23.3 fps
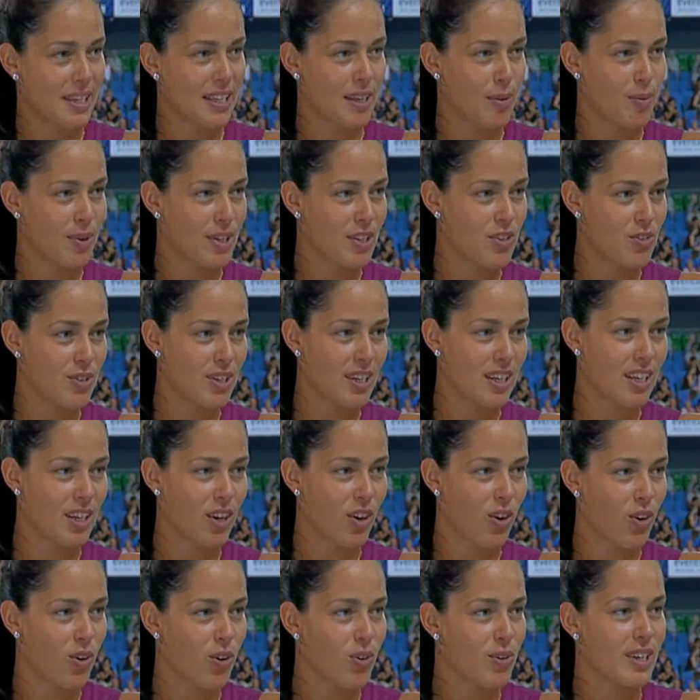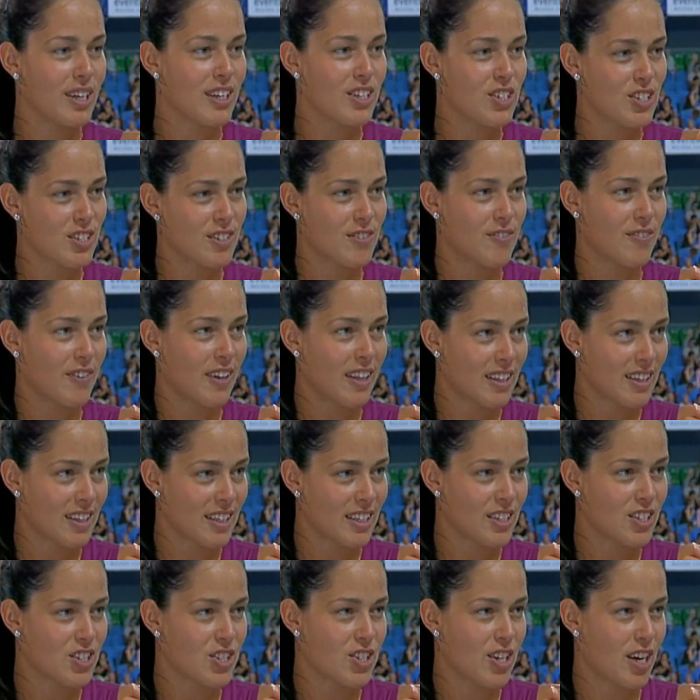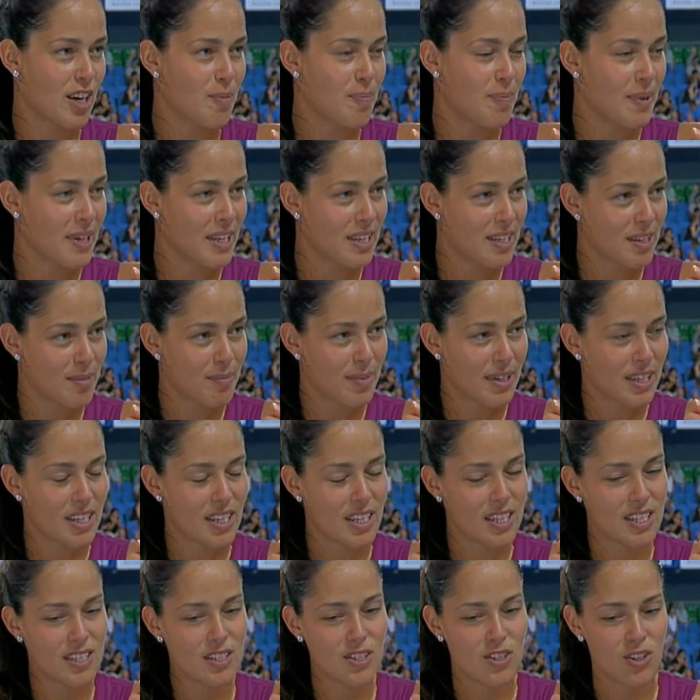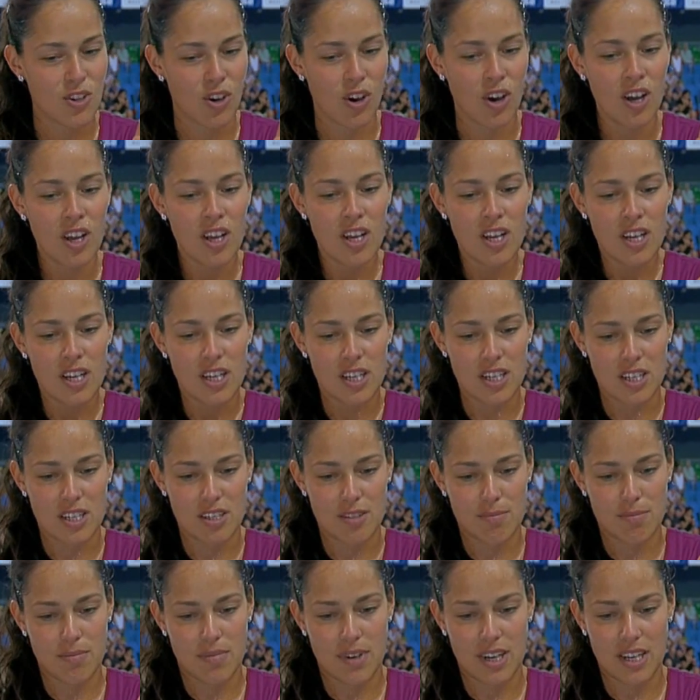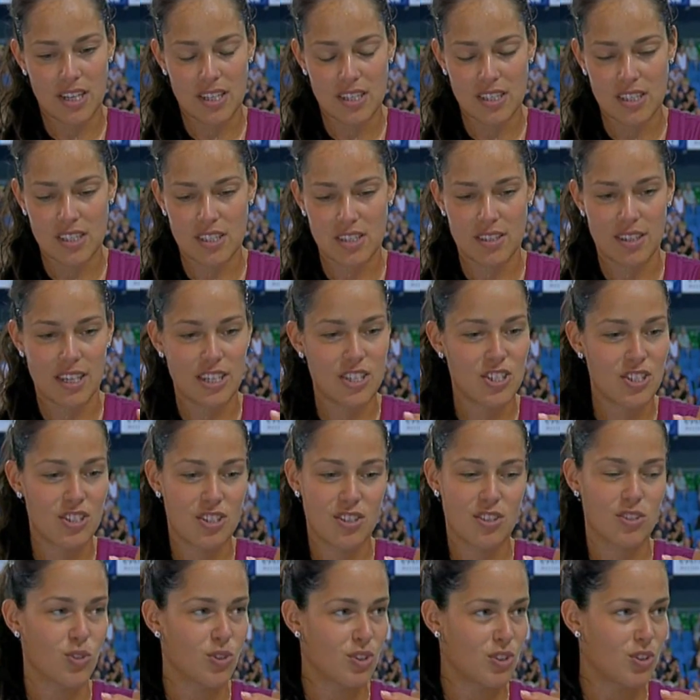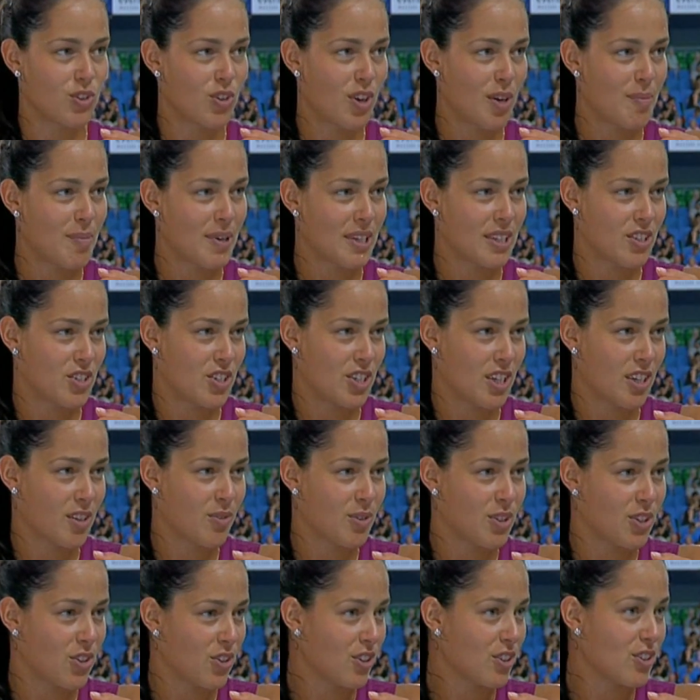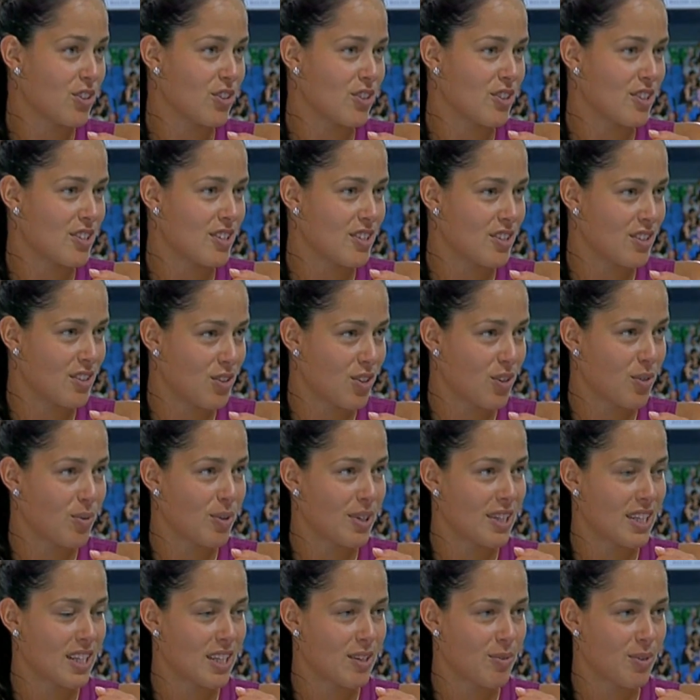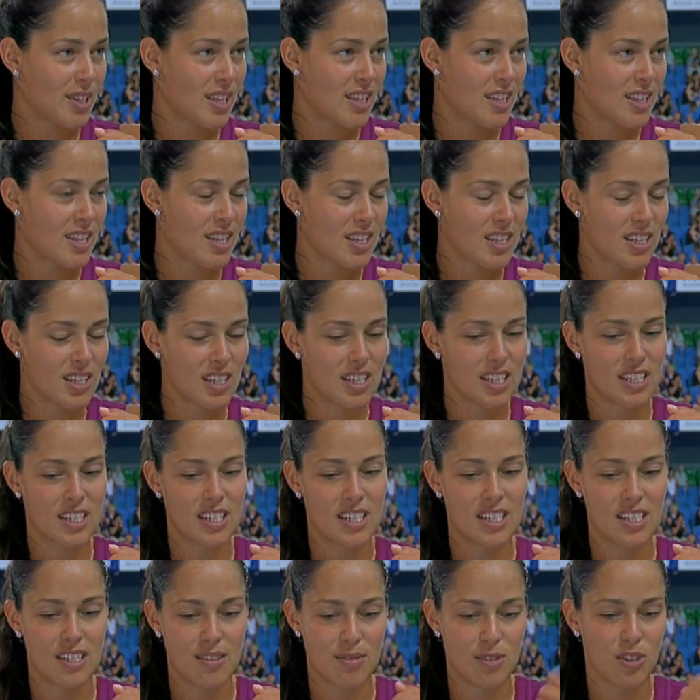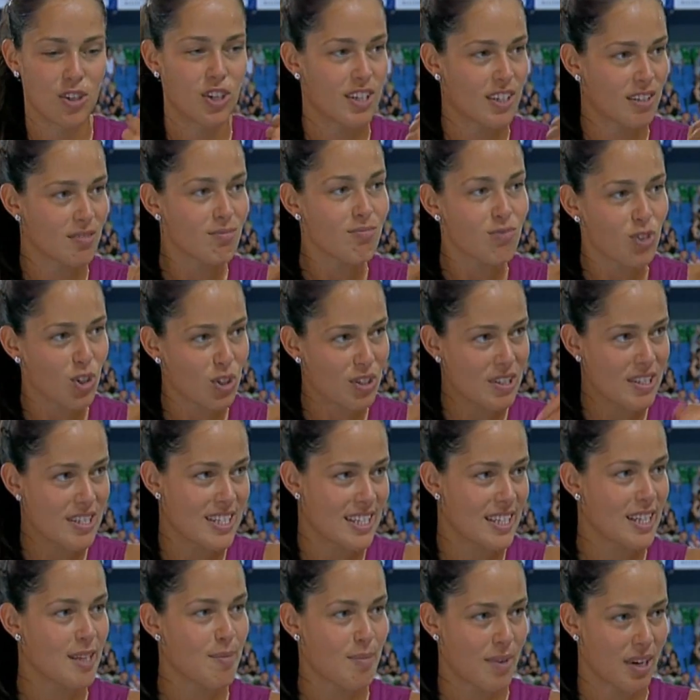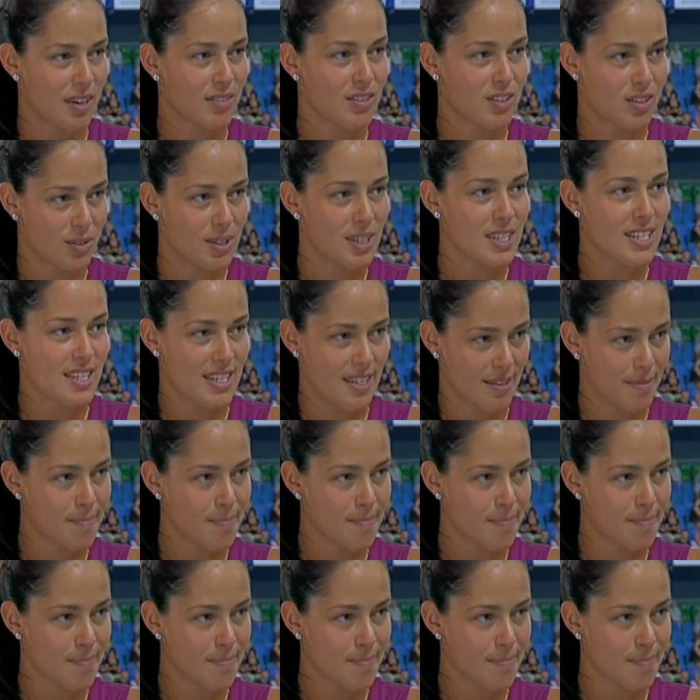made, I went really low, and I just felt like sharp pain in my knee. So I just thought I better check with doctors, what they think, and I'm gonna go and see them afterwards.